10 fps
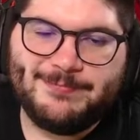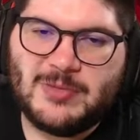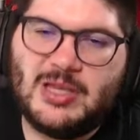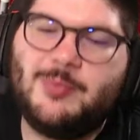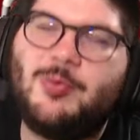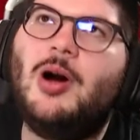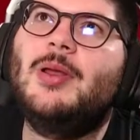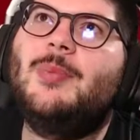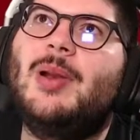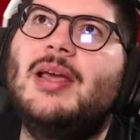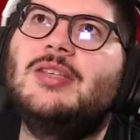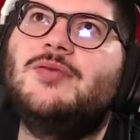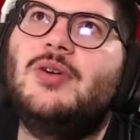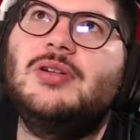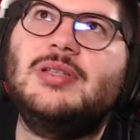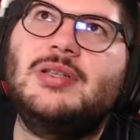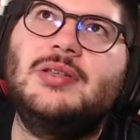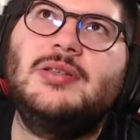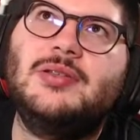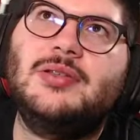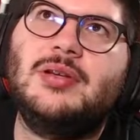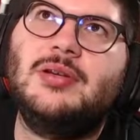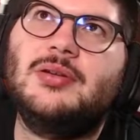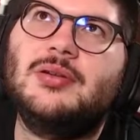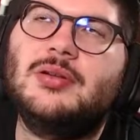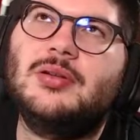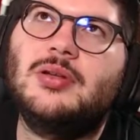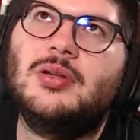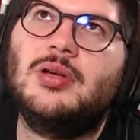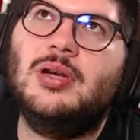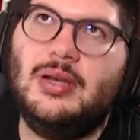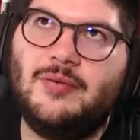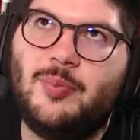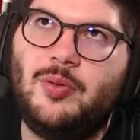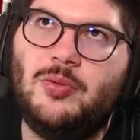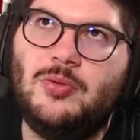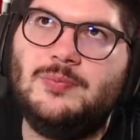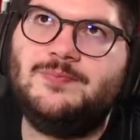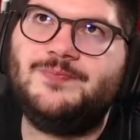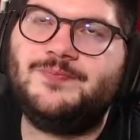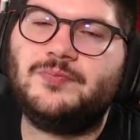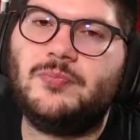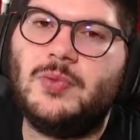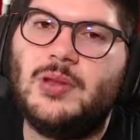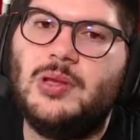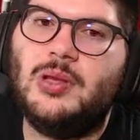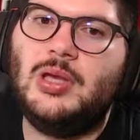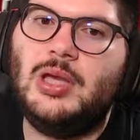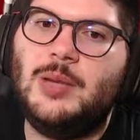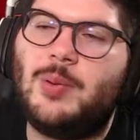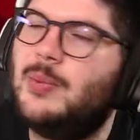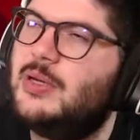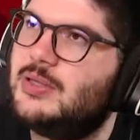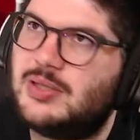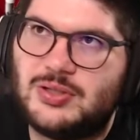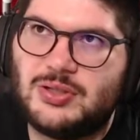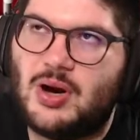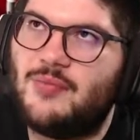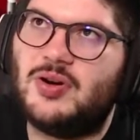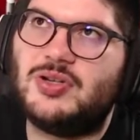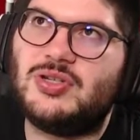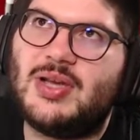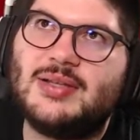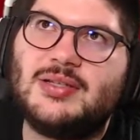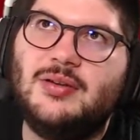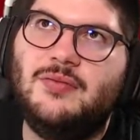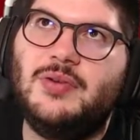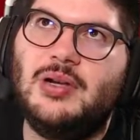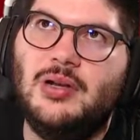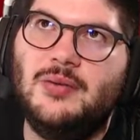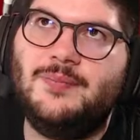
He probably plays versus Liverpool. He probably doesn't start versus Aston Villa.